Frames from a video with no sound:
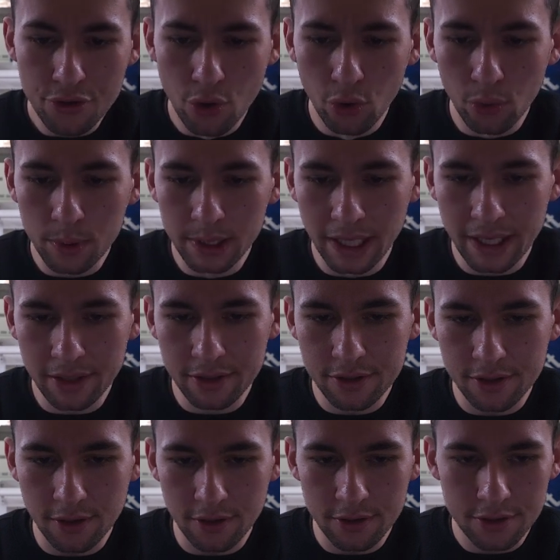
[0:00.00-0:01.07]
Tool-related
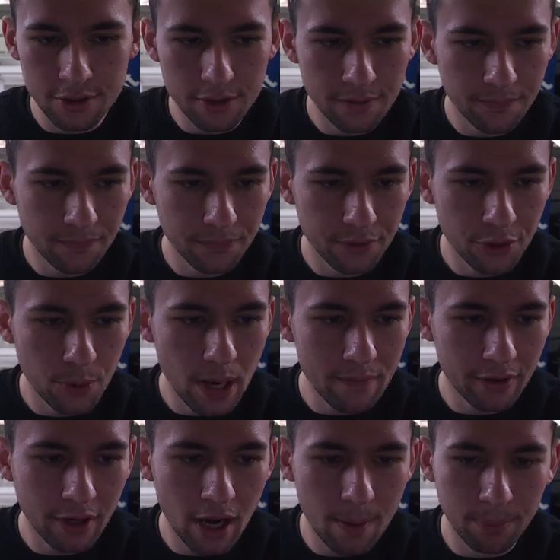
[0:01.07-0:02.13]
search. You have
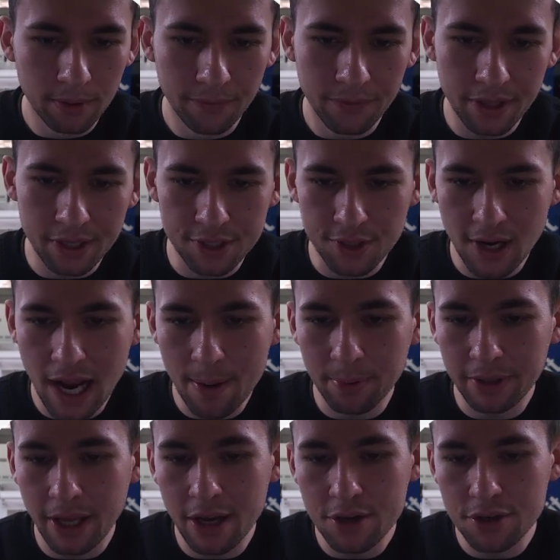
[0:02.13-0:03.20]
a couple of things here,
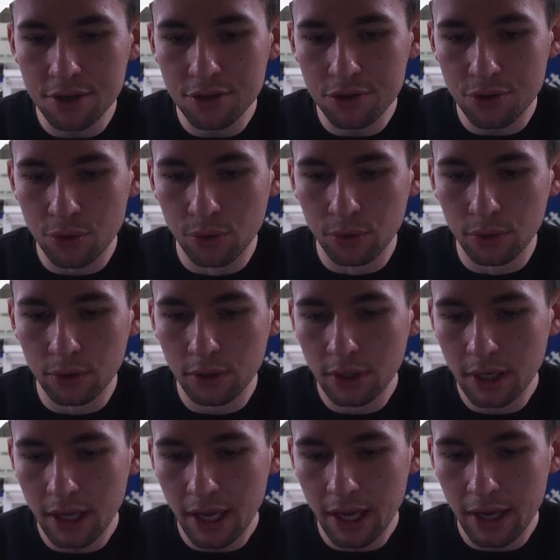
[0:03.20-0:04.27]
application, tool,
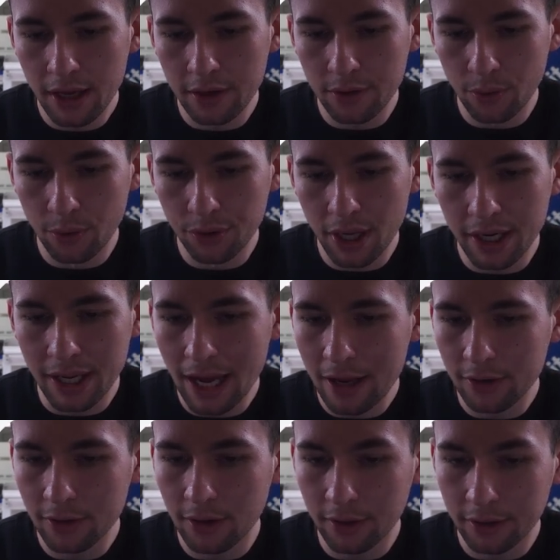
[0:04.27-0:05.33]
and online
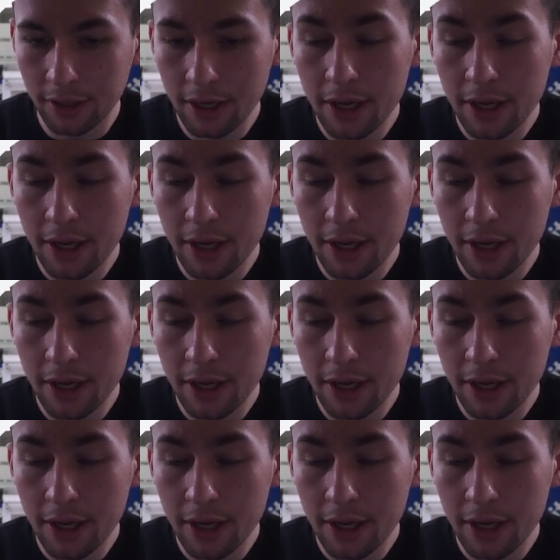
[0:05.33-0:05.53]
catalog.